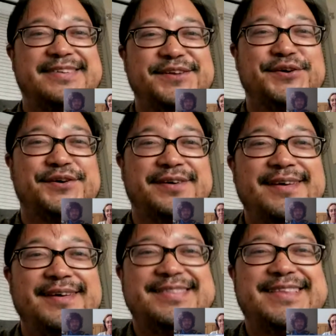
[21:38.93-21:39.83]

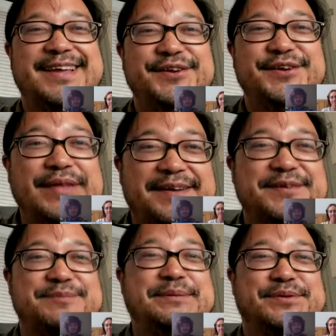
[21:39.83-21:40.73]
that
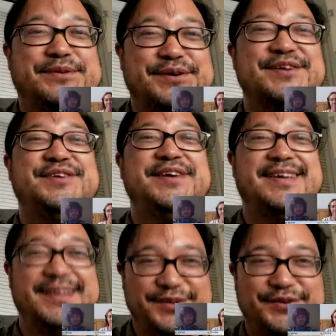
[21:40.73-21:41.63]
other people are going to
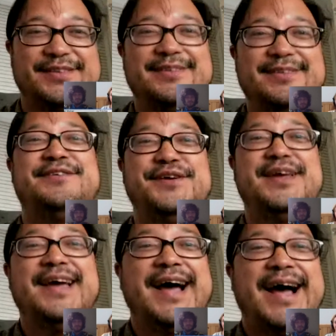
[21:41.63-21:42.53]
see it and you can see.